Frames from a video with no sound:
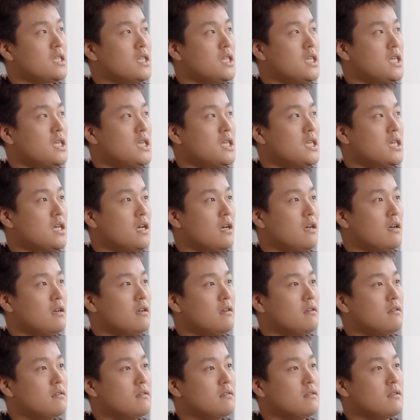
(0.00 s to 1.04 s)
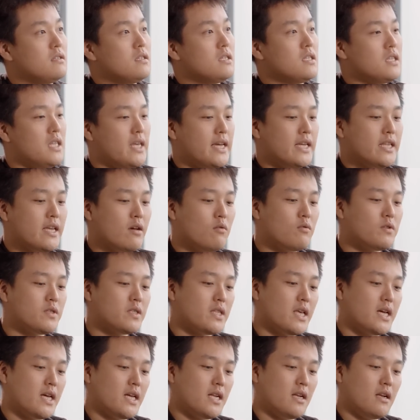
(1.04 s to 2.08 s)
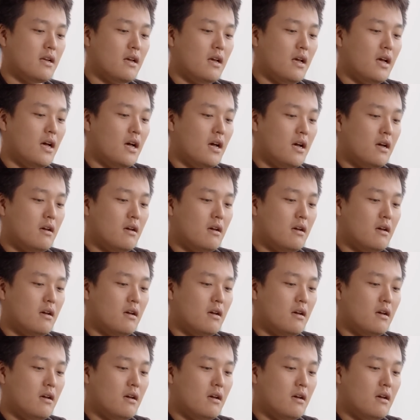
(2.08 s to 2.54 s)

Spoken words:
the idea was that